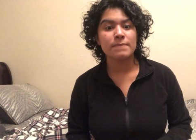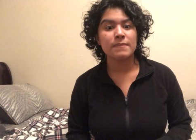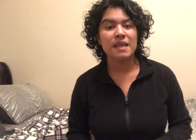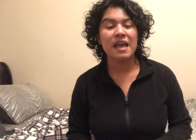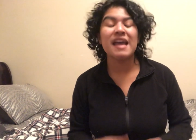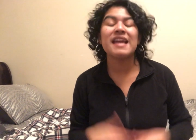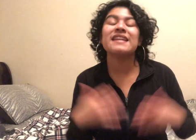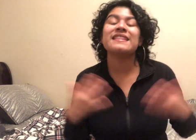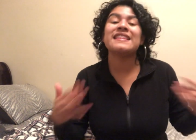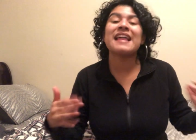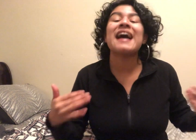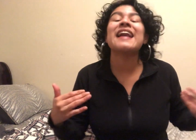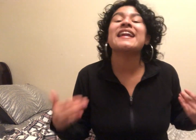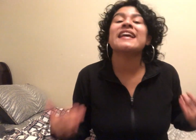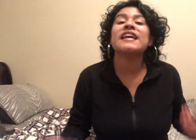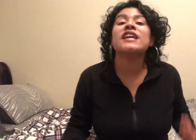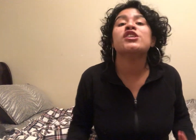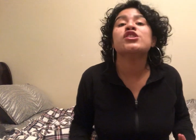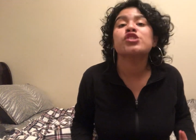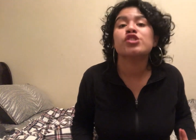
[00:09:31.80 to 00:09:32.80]
And that
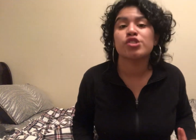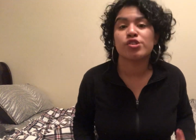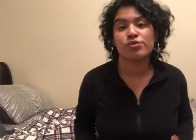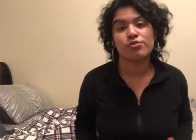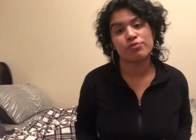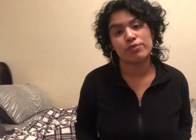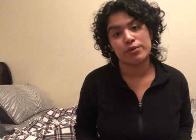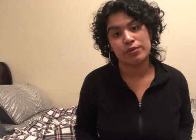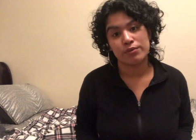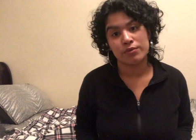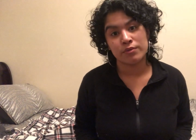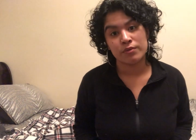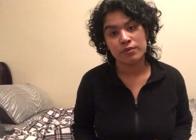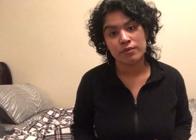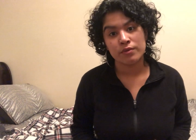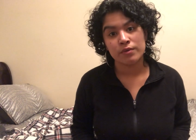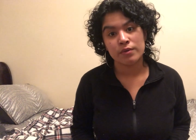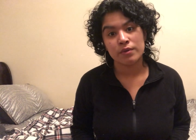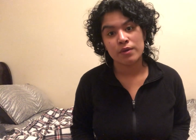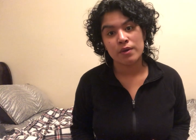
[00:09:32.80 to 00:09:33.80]
is true.
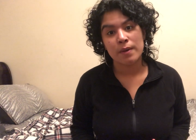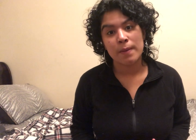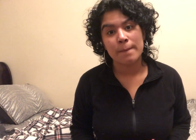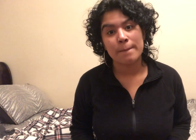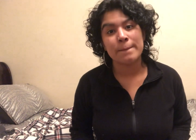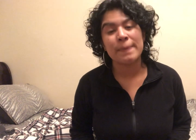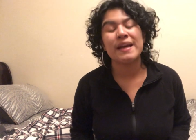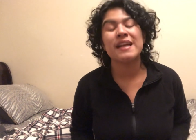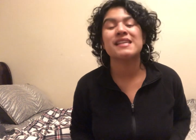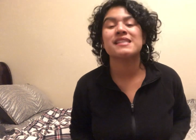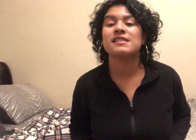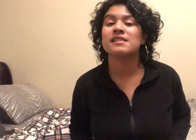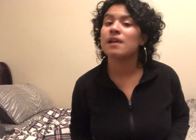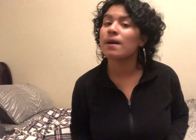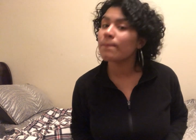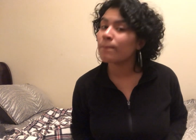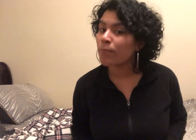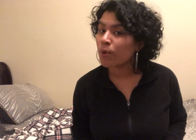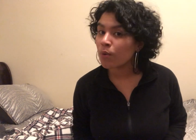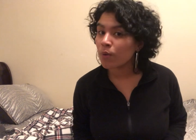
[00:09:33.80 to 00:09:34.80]
But at
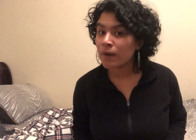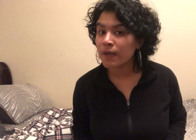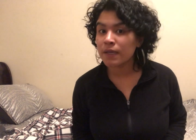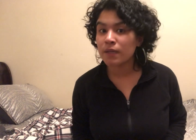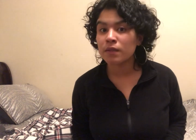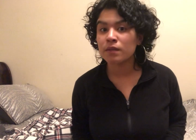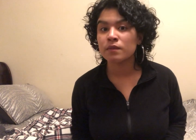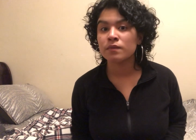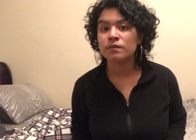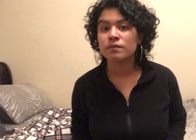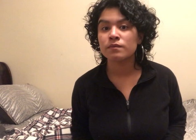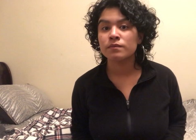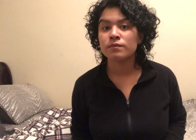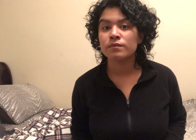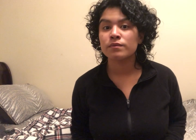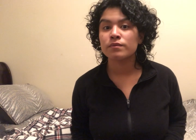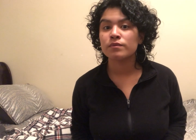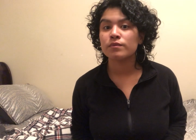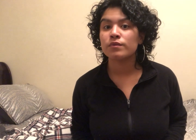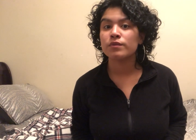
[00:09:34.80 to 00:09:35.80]
some point,
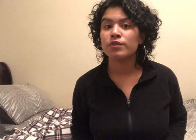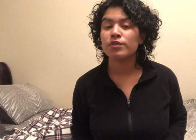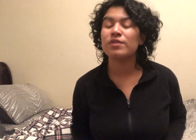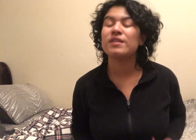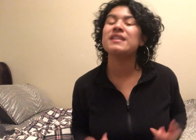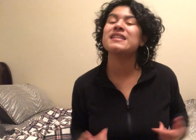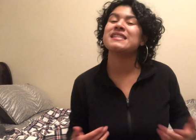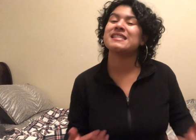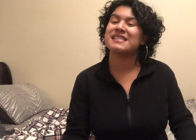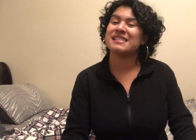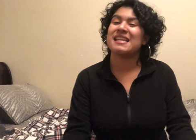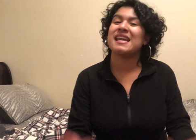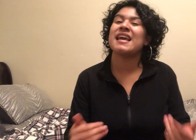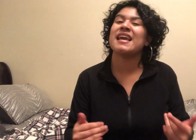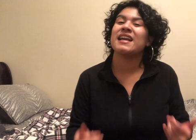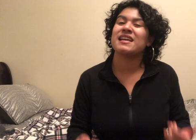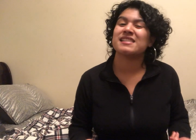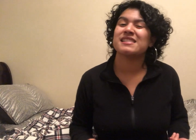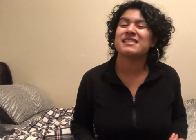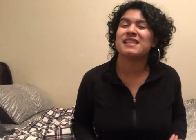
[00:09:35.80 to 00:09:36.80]
you need to
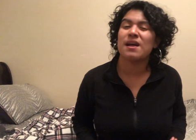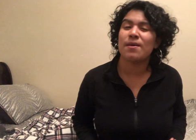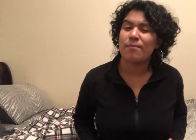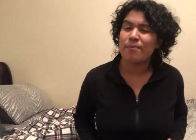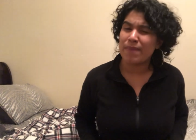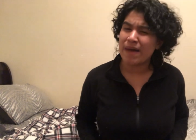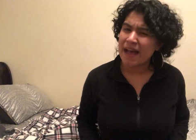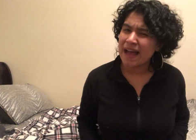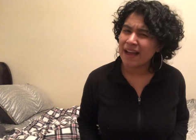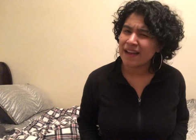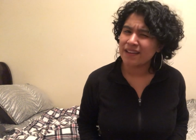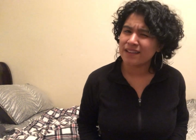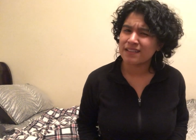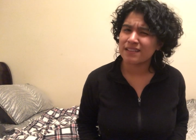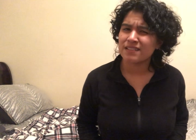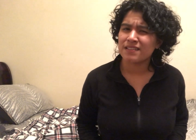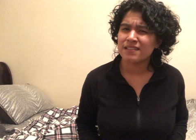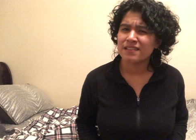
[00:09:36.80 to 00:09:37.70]
take a step back.